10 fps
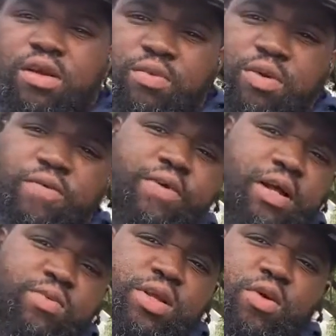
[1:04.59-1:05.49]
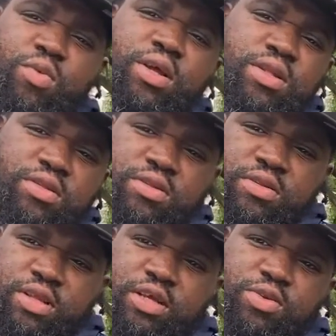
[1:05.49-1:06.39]
If we can find a way to win
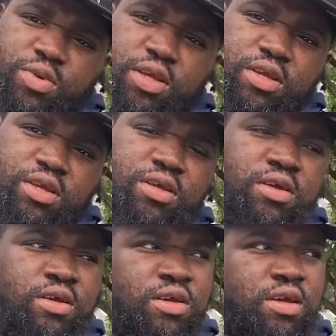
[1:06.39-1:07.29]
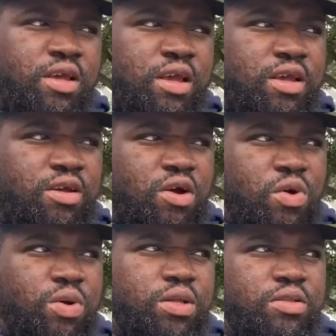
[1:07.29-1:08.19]
next week and
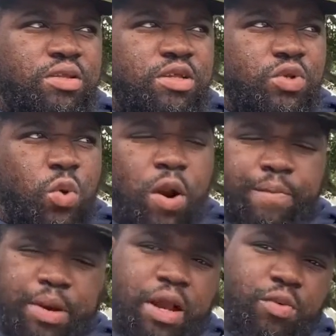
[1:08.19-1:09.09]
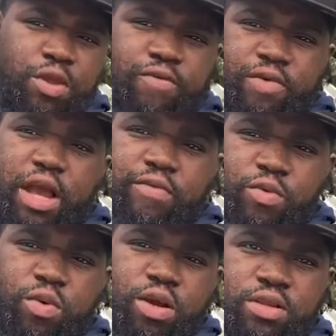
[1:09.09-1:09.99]
going into our bye week
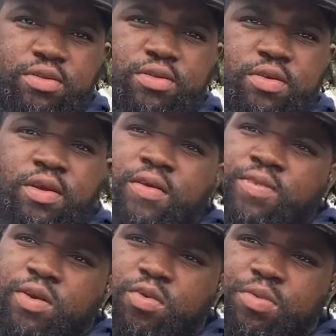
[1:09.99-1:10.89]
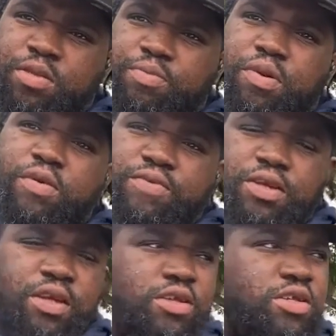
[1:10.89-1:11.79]
5-1, it would be the perfect
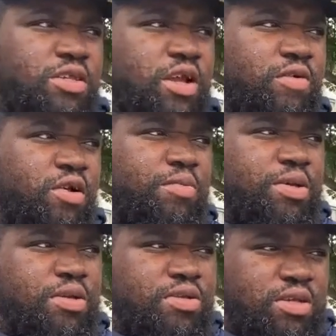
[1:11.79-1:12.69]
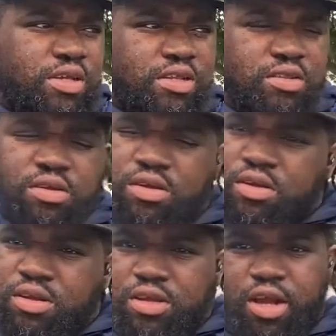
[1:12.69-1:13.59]
case scenario, because getting
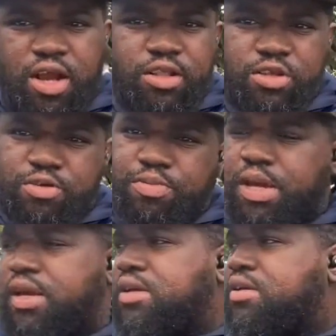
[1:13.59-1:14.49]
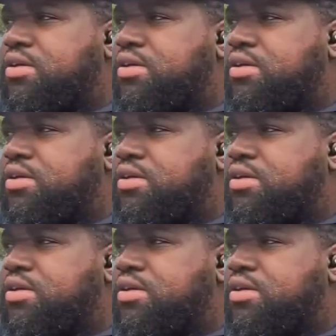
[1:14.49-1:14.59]
Collins back,